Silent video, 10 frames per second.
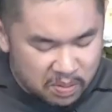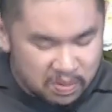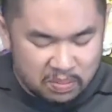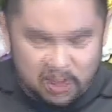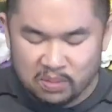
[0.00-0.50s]

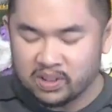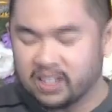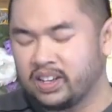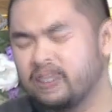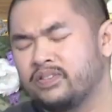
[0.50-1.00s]
people to
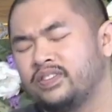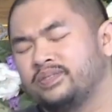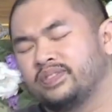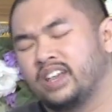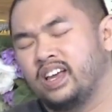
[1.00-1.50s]
believe.
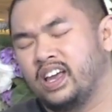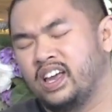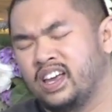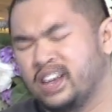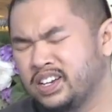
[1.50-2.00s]

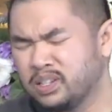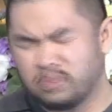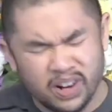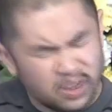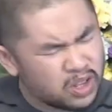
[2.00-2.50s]
And I just
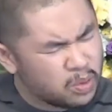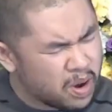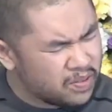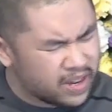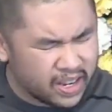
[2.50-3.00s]
pray, Lord, that we
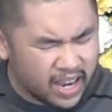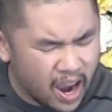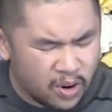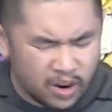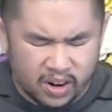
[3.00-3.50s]
have an
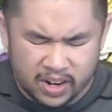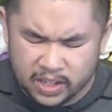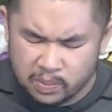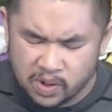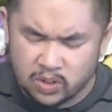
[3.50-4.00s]
encounter and
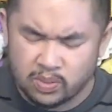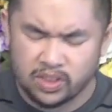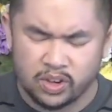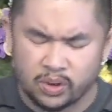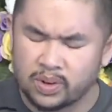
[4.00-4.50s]
experience with
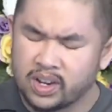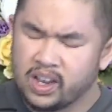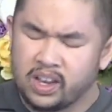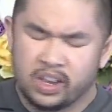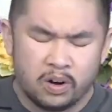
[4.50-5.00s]
you
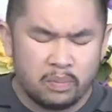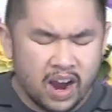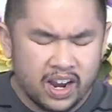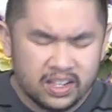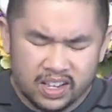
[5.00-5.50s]
in our
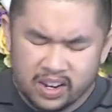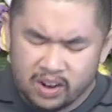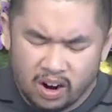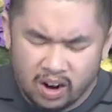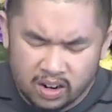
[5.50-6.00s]
minds and in
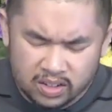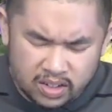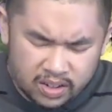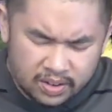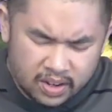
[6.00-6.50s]
our hearts.